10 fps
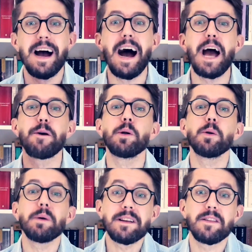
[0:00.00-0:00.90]
I will
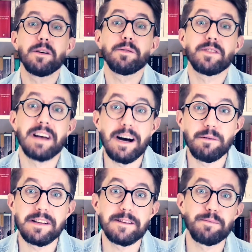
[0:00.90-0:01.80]
link those down
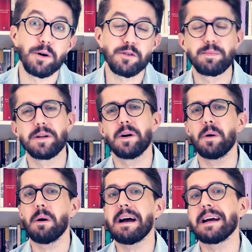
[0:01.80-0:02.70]
in the box
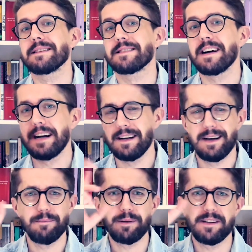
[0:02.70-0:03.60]
below and
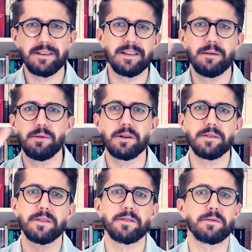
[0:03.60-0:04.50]
up here somewhere on
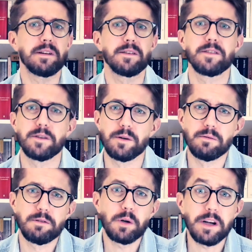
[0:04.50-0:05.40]
the screen,
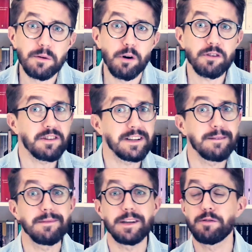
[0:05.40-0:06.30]
so you can watch
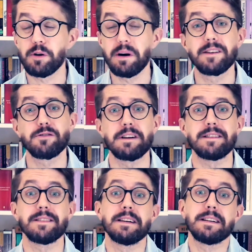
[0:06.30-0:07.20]
them if you are
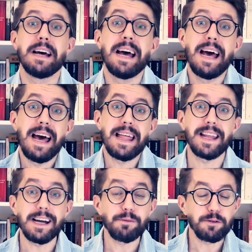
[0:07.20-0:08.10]
interested. And
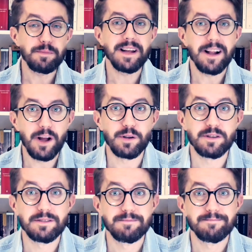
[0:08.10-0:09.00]
that would mean a
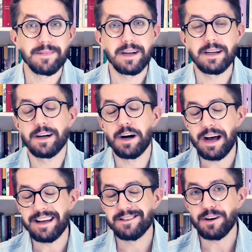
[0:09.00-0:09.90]
lot,
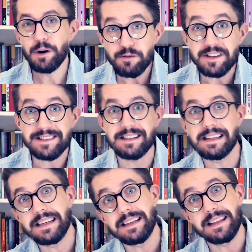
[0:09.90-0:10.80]
as
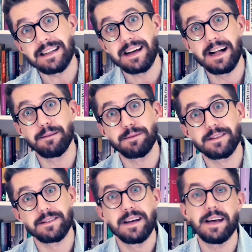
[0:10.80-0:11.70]
obviously that
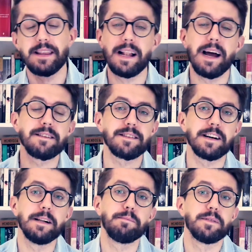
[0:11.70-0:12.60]
helps. The likes
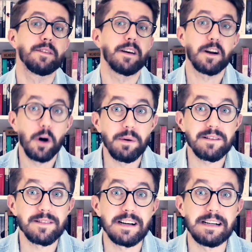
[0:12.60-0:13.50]
help, the
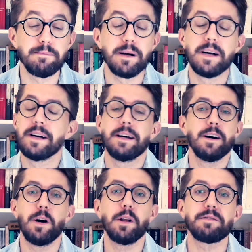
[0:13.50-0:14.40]
comments help,
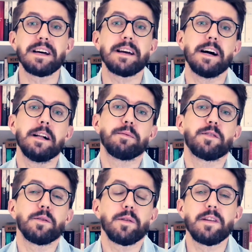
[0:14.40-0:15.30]
all of that helps.
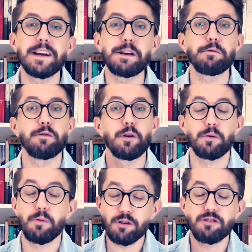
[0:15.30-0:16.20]
So thank you for
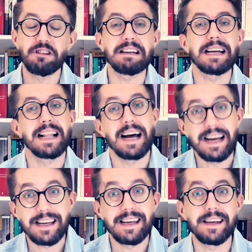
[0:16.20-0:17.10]
watching,
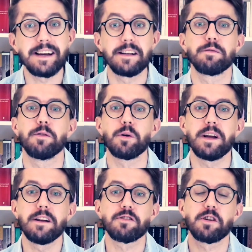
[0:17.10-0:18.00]
liking, and for
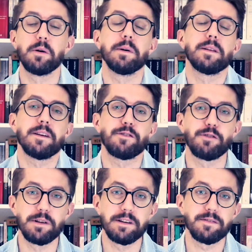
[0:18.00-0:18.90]
each comment that
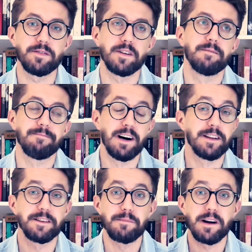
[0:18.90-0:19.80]
you leave
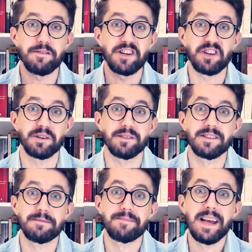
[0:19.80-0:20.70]
under my
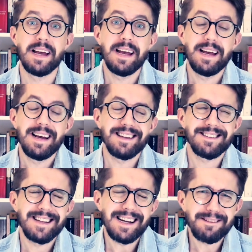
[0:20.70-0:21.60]
videos,
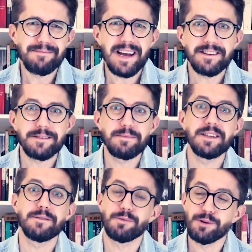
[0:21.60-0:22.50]
as that makes
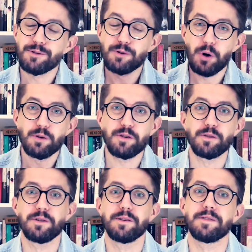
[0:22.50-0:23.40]
me want to
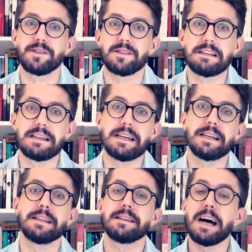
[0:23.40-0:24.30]
continue, obviously.
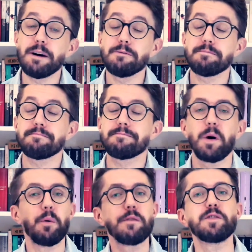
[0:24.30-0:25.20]
And now,
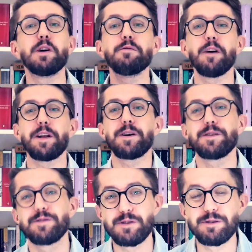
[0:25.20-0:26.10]
with no further
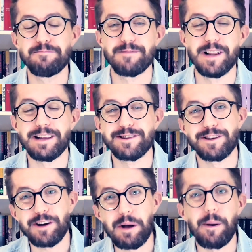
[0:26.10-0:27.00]
ado, let's
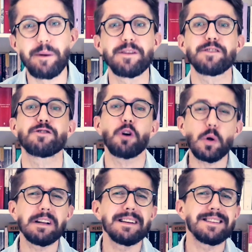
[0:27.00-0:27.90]
talk about the
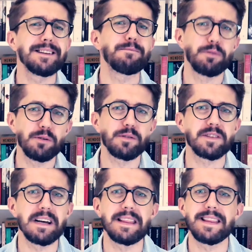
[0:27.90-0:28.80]
shortlisted
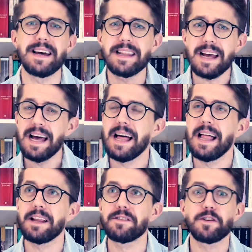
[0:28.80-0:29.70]
books, and then
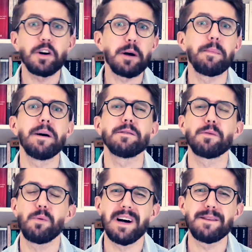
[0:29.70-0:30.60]
let's talk
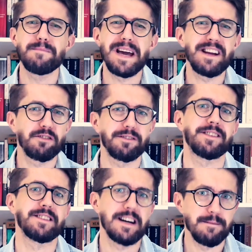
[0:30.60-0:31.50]
about one major
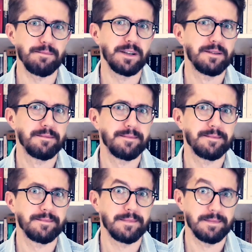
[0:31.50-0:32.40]
snub.
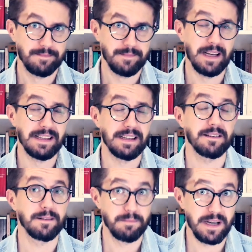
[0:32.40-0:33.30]
And
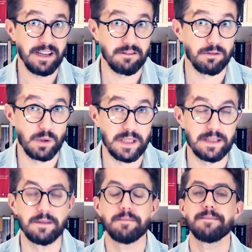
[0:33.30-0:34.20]
there's a major
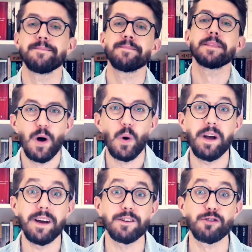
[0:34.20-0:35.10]
one.
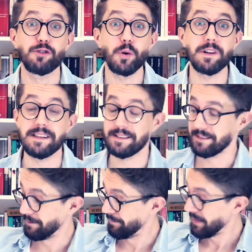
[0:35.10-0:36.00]
Okay, shortlist.